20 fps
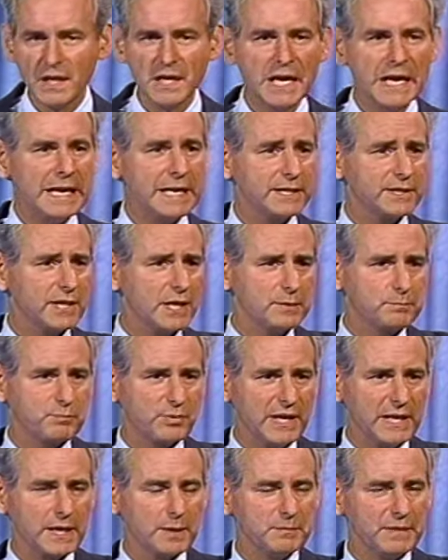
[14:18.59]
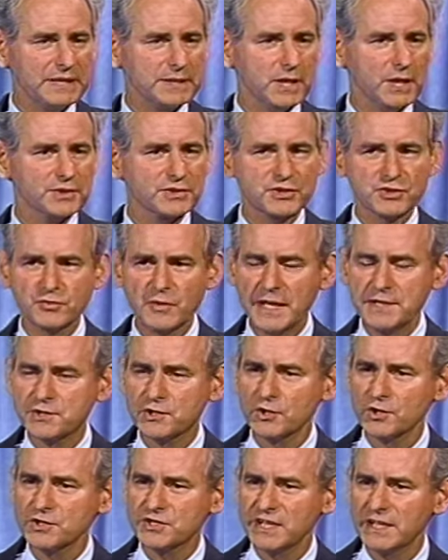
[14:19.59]
hey, they'd bring him in on
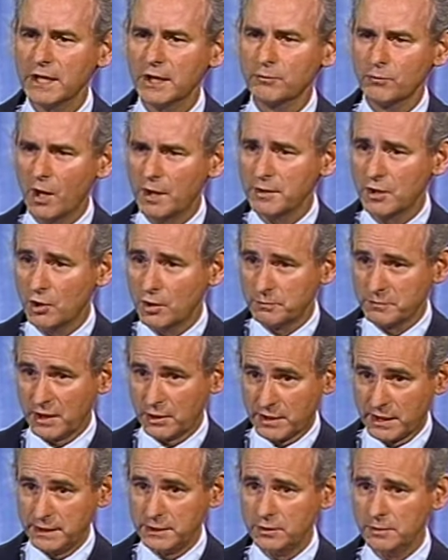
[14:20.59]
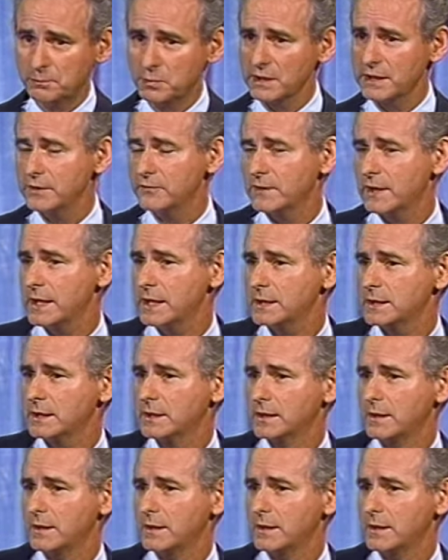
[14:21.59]
stretchers and they run home. Now, can you believe that?